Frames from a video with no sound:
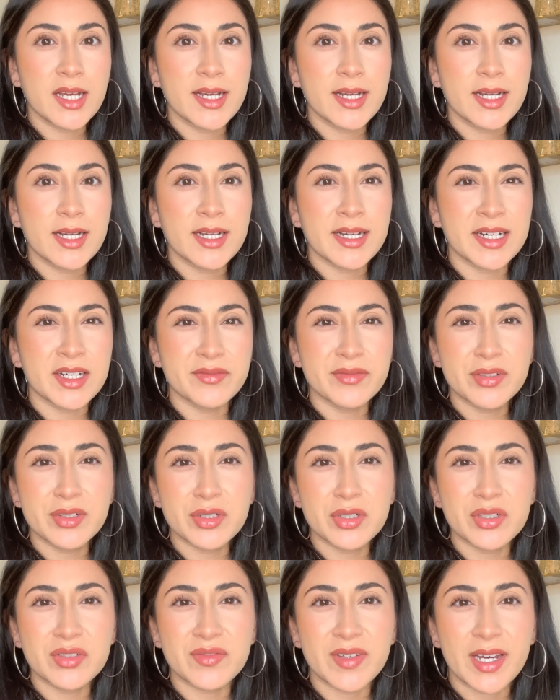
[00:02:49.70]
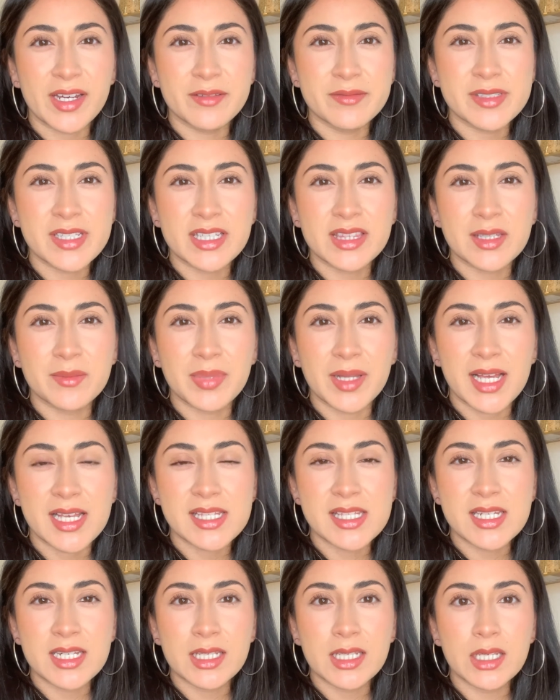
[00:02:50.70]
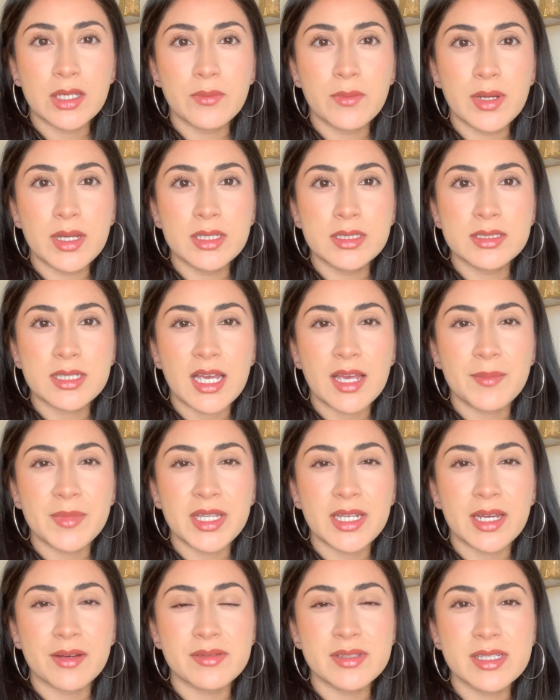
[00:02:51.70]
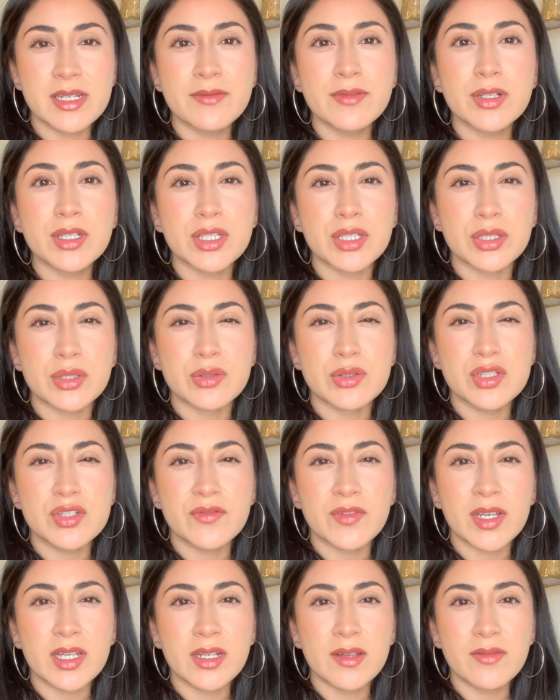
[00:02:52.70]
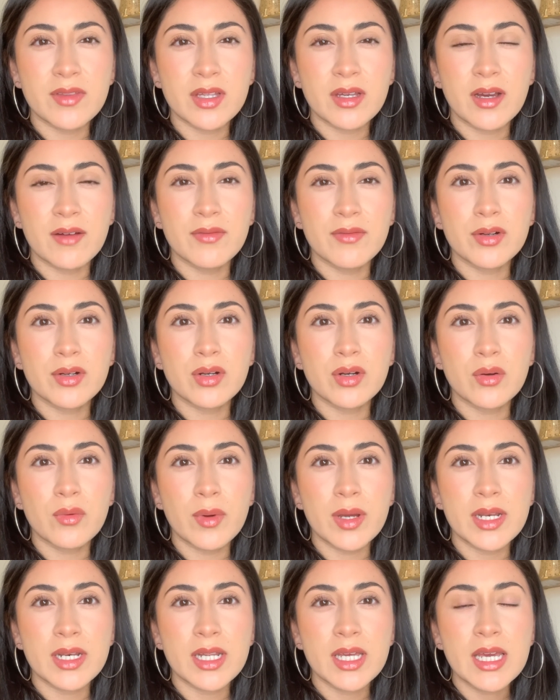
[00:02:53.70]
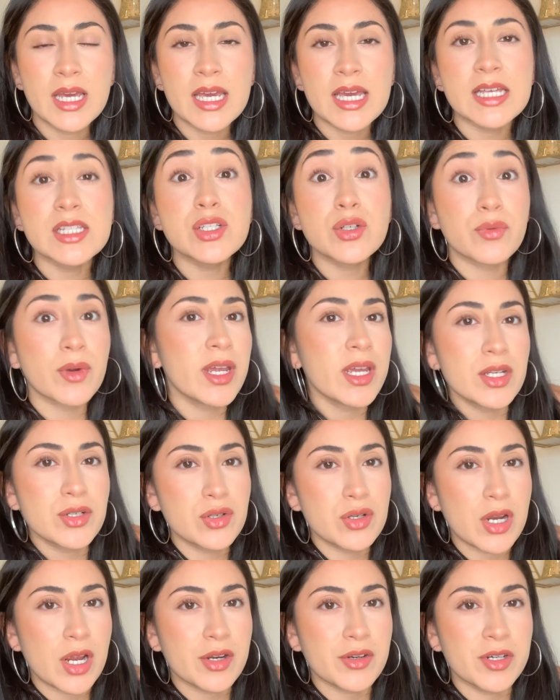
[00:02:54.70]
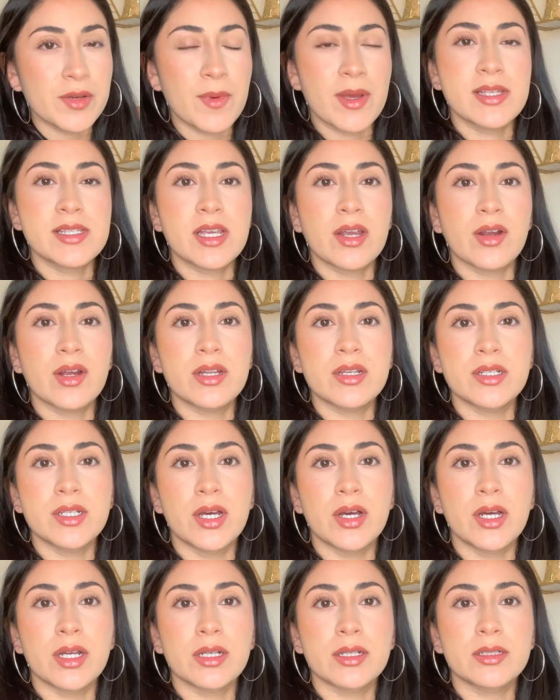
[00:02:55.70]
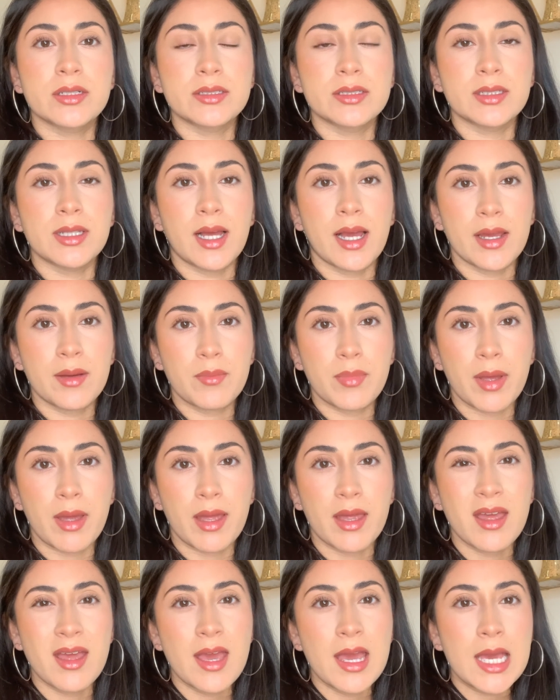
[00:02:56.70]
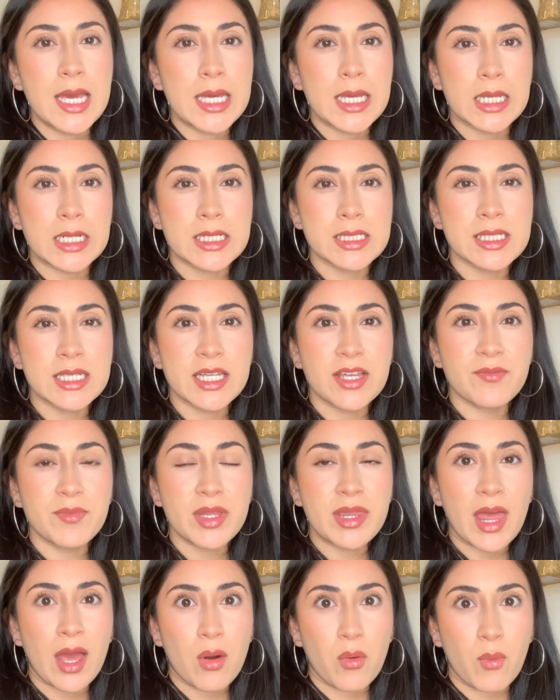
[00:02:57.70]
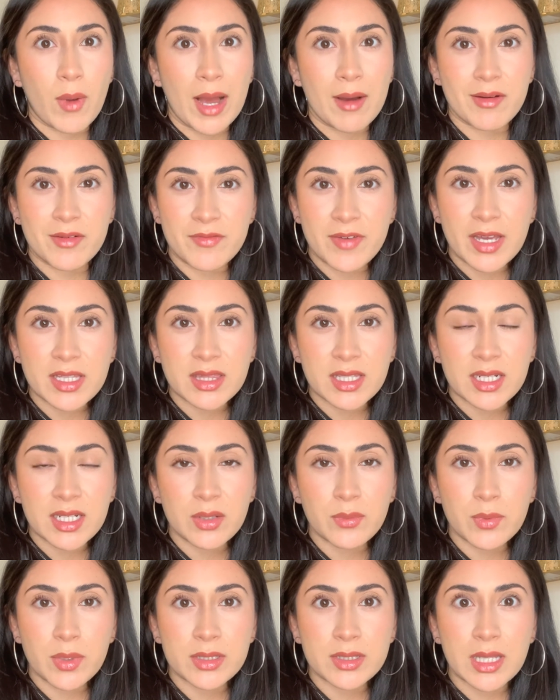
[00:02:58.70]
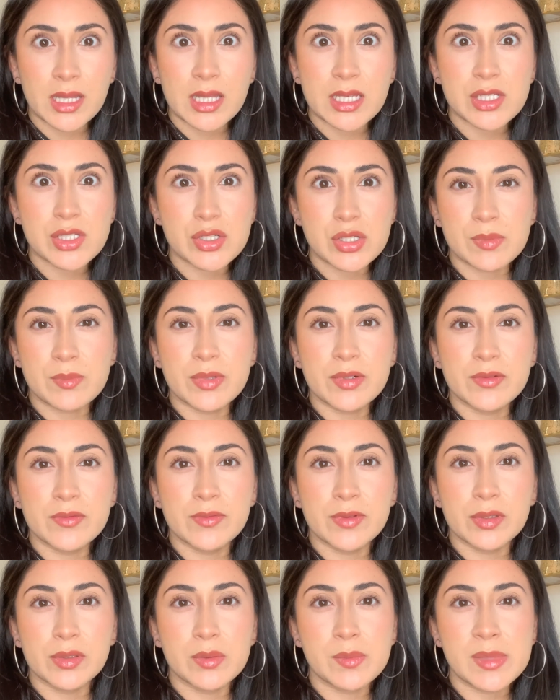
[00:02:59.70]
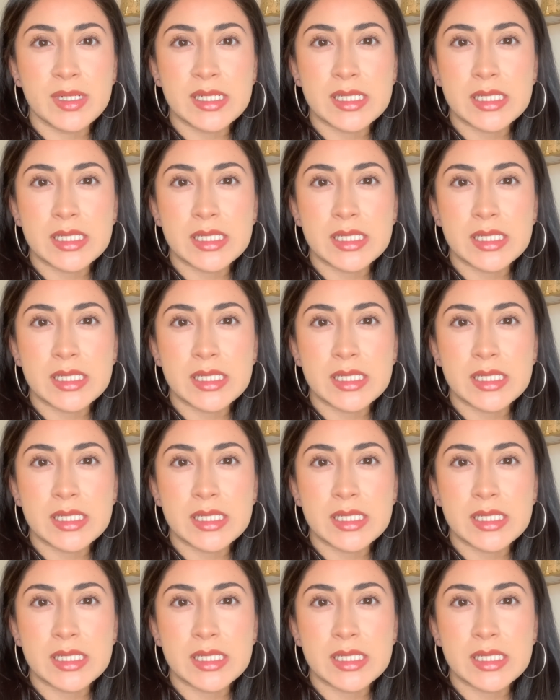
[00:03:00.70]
CoverGirl vibes, like the plasticky one. I mean, I was never a huge fan of the CoverGirl one. It's a great introductory mascara, not gonna lie, but it doesn't give me that wow effect that I want, that like super voluminous